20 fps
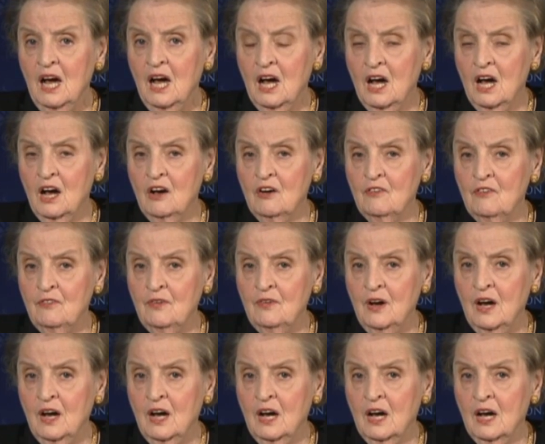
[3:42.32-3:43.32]
of
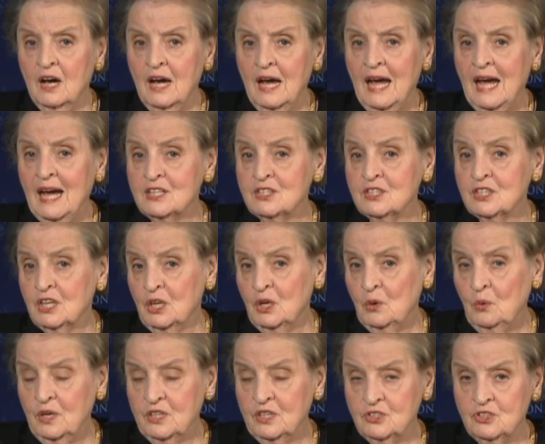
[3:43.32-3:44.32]
asking
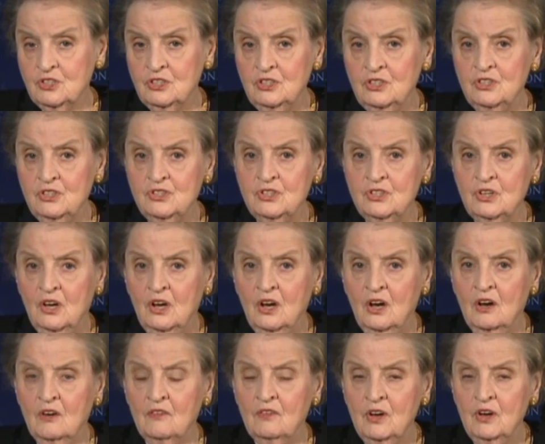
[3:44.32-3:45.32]
questions,
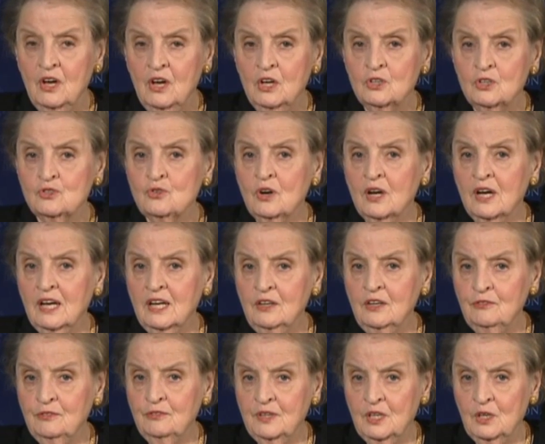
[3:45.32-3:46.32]
of trying to
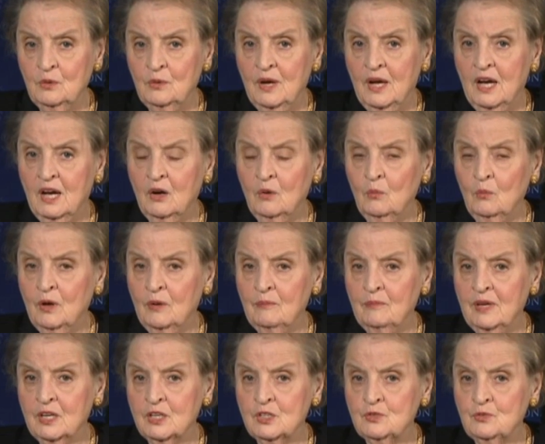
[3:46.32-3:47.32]
figure out what
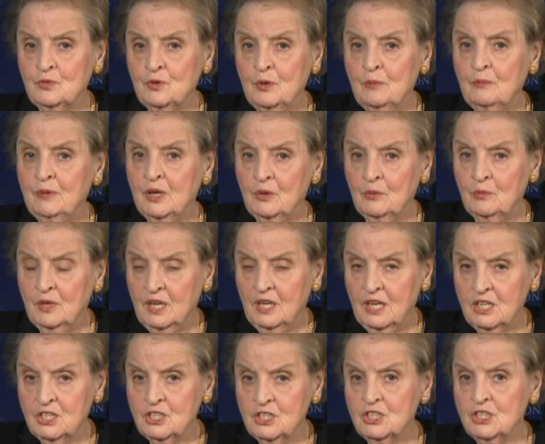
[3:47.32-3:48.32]
makes for a better
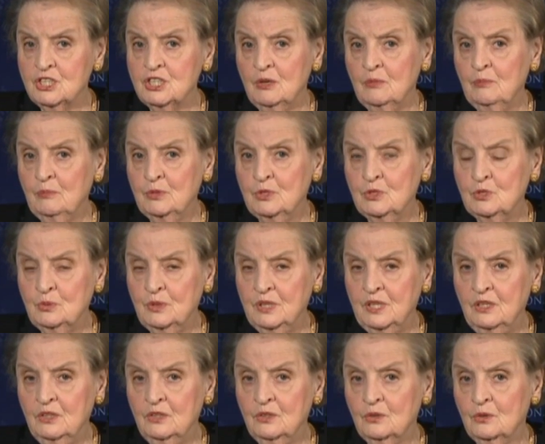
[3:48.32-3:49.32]
relationship
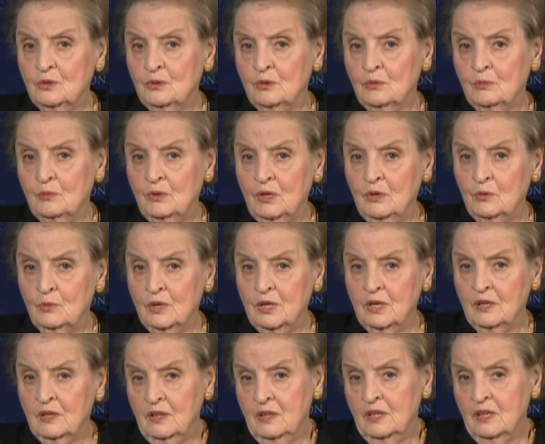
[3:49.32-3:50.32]
between
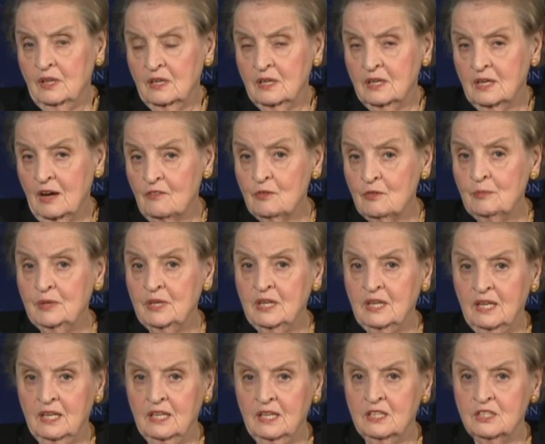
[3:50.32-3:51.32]
the government
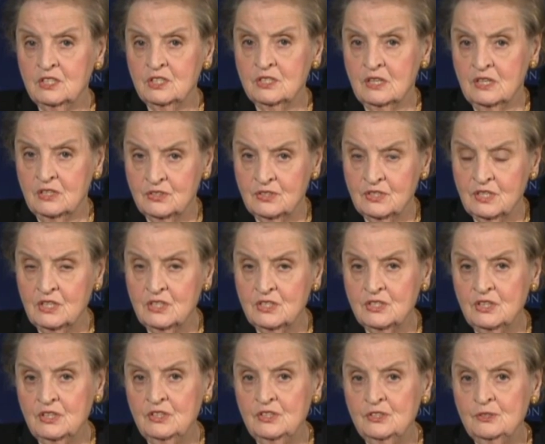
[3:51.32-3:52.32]
and its
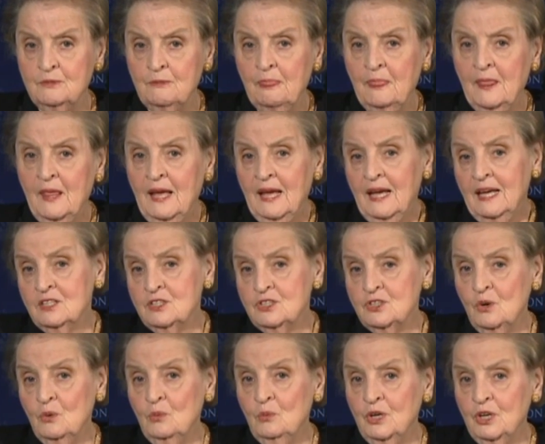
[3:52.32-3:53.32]
citizens. And
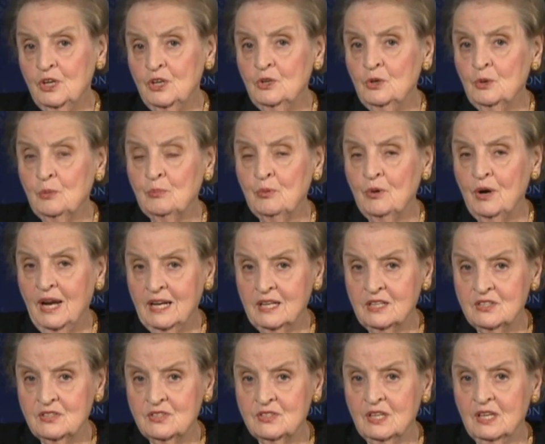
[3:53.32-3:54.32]
so what you're
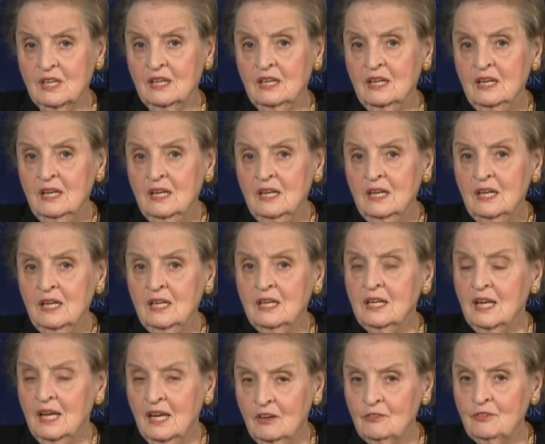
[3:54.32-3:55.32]
practicing
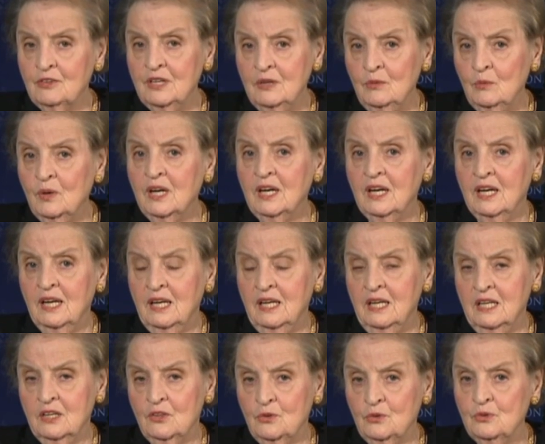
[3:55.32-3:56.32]
in every
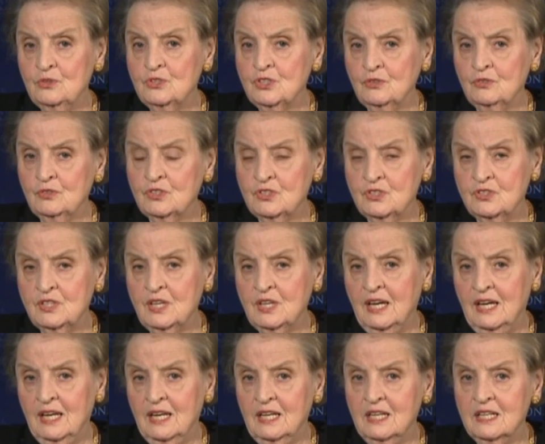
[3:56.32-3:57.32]
way through civil
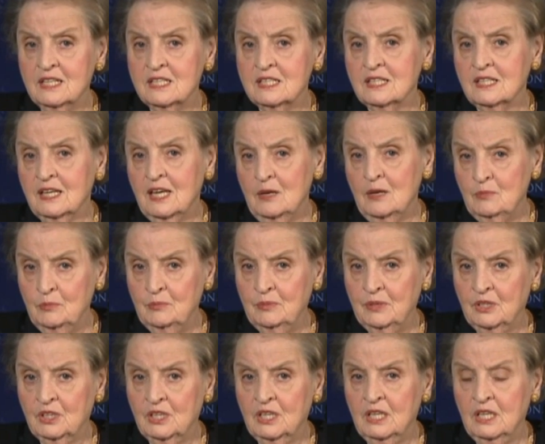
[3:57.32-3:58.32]
society is the
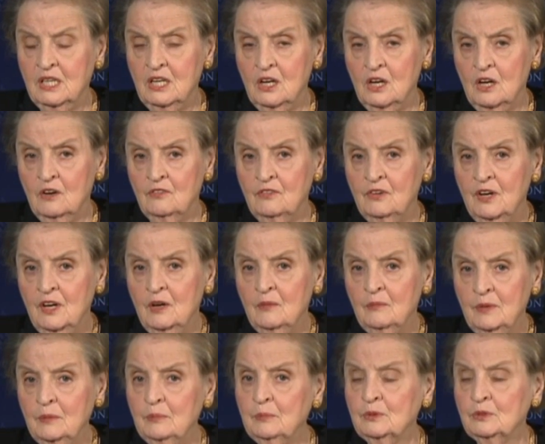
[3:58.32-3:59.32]
capability of
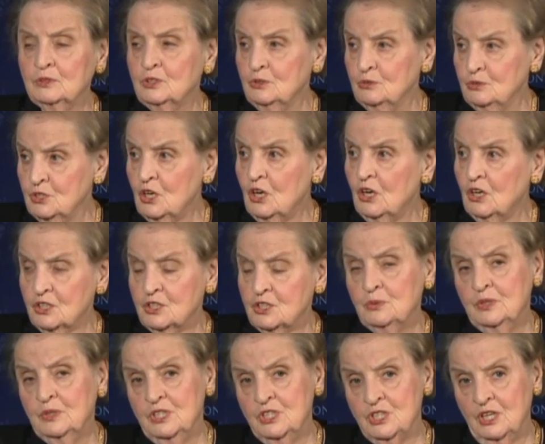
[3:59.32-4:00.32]
people to talk
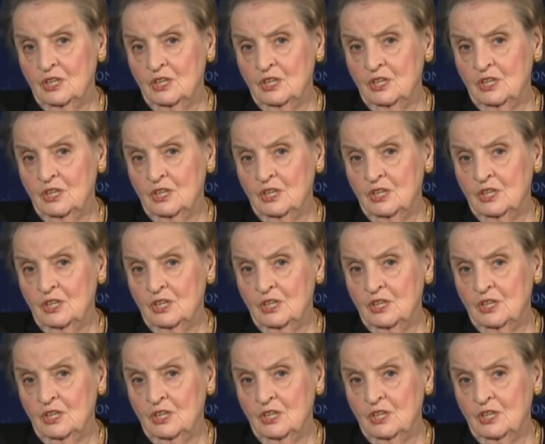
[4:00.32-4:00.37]
to each